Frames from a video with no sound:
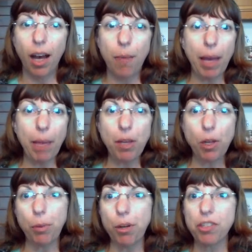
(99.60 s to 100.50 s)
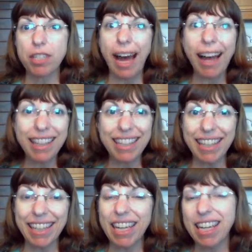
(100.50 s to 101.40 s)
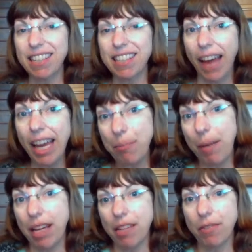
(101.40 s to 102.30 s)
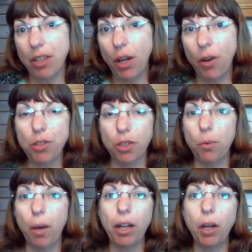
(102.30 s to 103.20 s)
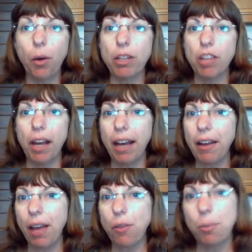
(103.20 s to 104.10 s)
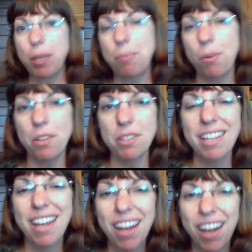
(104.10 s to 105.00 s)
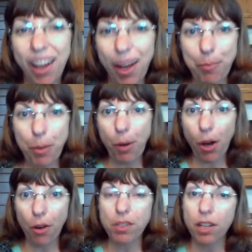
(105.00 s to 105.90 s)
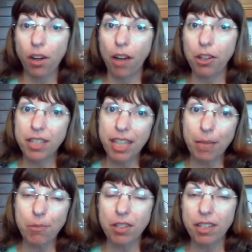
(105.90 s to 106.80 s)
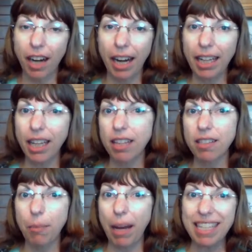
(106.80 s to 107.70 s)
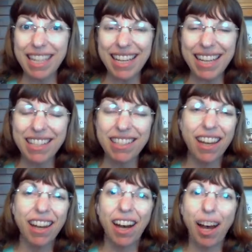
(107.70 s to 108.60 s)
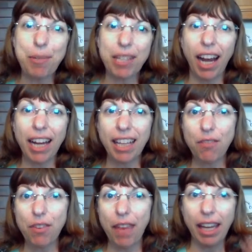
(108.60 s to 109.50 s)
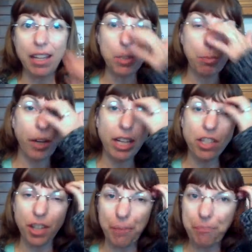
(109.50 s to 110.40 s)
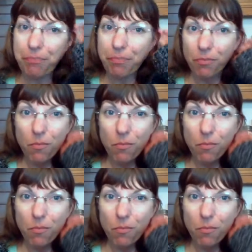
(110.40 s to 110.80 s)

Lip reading: Maybe your personality isn't like mine, you know, so you want to go and check out other people's posts that are on our team just to kind of get some ideas, to kind of give you that inspiration